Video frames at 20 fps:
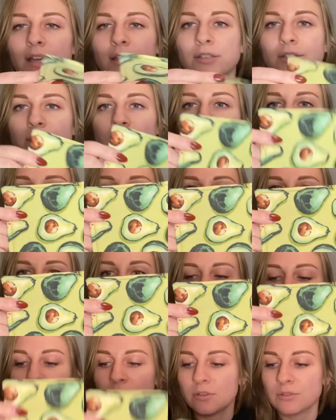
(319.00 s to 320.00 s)
So I like
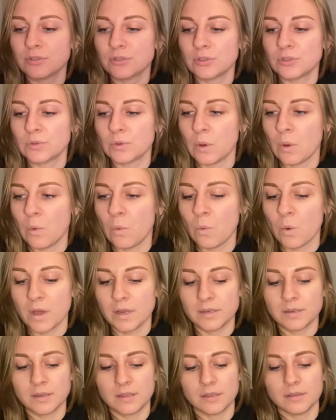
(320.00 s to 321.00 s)
doing the coasters
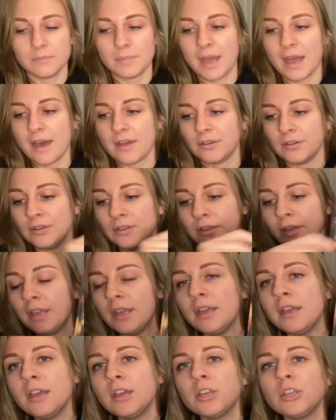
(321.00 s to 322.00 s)
one pattern.
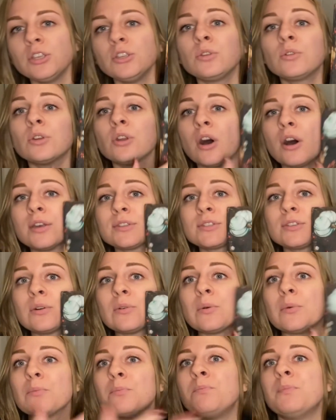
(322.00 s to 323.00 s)
You could
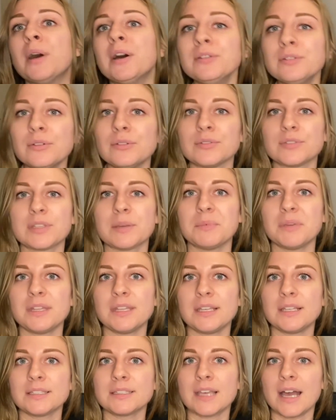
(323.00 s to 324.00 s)
also bundle some of
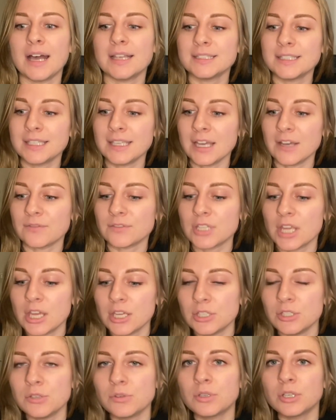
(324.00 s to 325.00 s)
these as a gift.
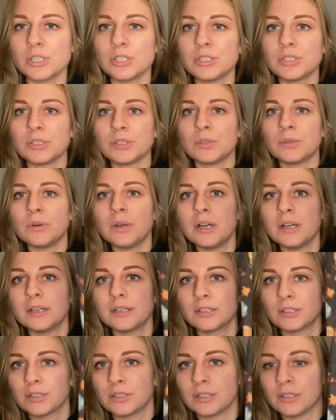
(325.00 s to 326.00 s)
You could do
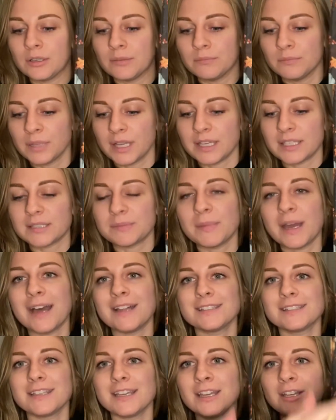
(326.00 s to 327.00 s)

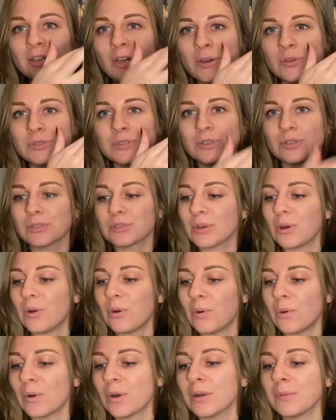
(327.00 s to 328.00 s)
placemats and coasters,
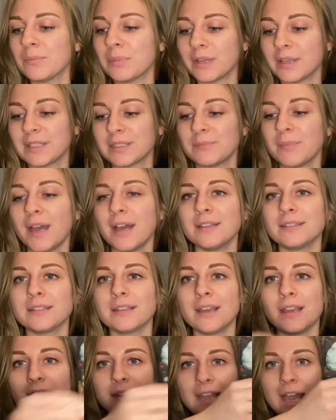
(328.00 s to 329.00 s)
or placemats
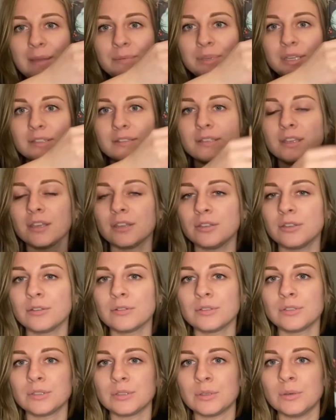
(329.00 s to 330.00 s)
and napkins. You
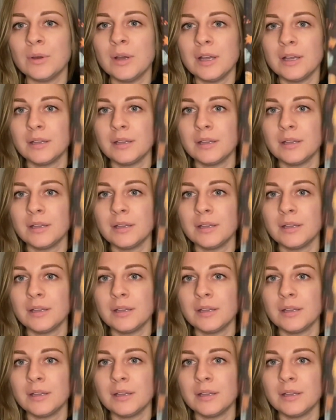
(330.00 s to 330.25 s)
could do